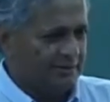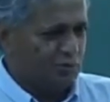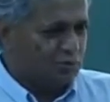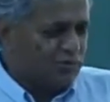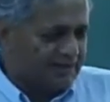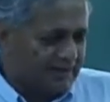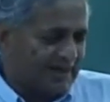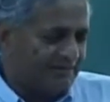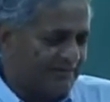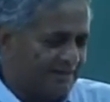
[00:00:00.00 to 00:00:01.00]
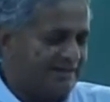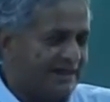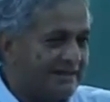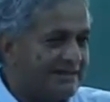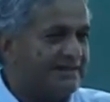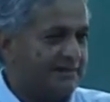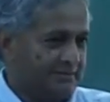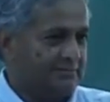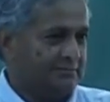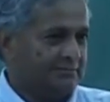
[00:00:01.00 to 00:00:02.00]
you think everything is
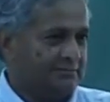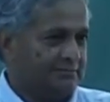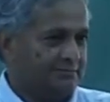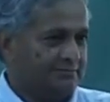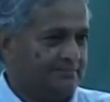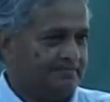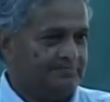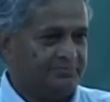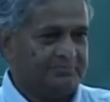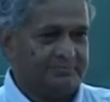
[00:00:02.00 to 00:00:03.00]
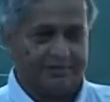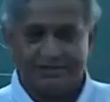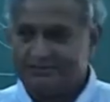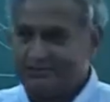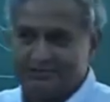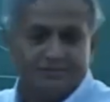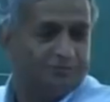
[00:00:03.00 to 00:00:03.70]
identical, but then when